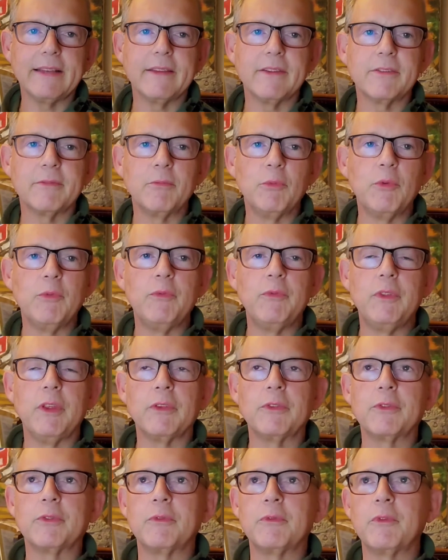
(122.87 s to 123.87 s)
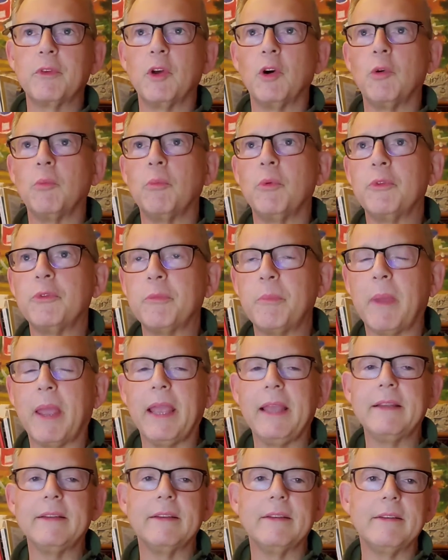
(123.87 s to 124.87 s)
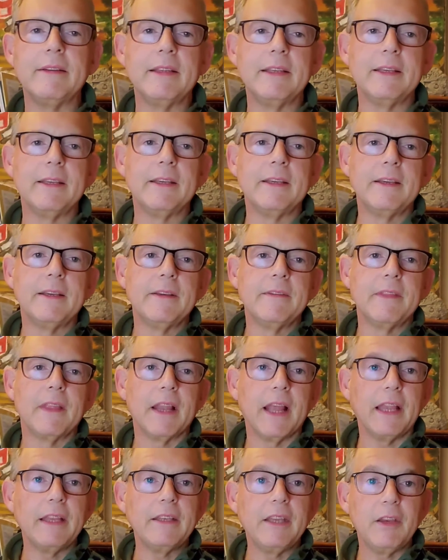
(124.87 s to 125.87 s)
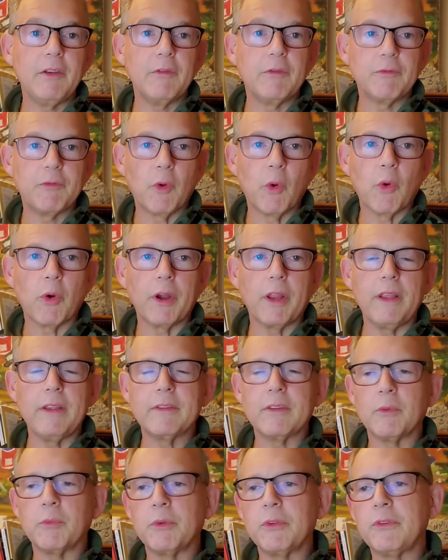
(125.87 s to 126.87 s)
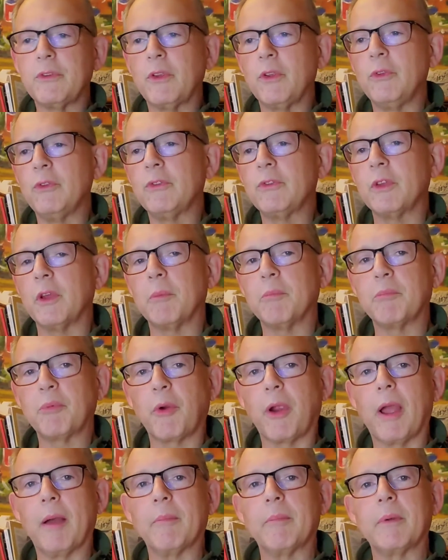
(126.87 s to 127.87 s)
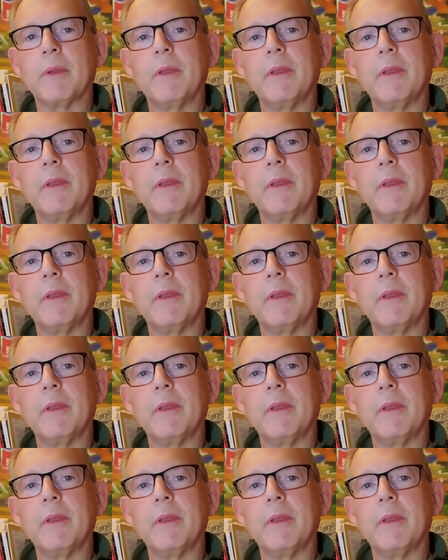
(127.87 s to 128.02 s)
This film was made in the 1940s. It was used to prep